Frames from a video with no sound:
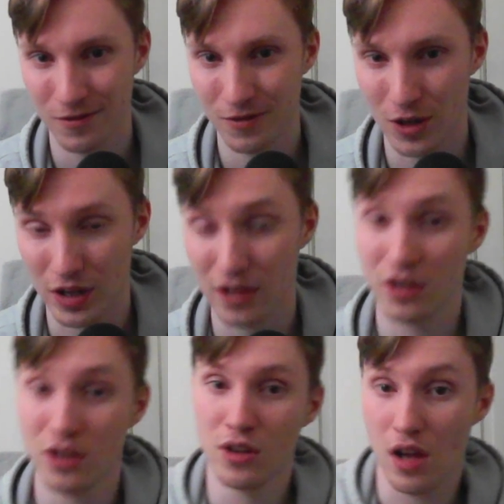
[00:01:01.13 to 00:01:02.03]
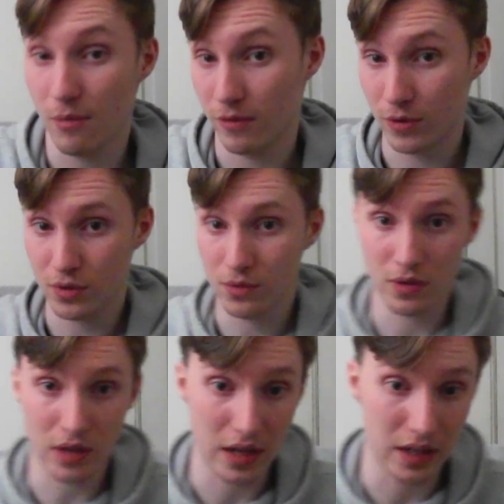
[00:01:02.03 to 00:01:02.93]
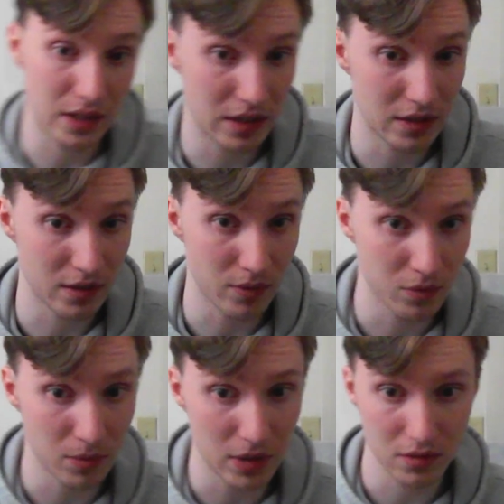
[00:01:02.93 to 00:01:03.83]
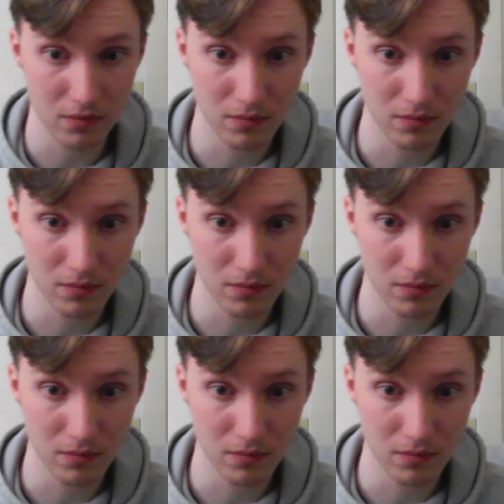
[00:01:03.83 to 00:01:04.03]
Okay. First of all, I got to take some information.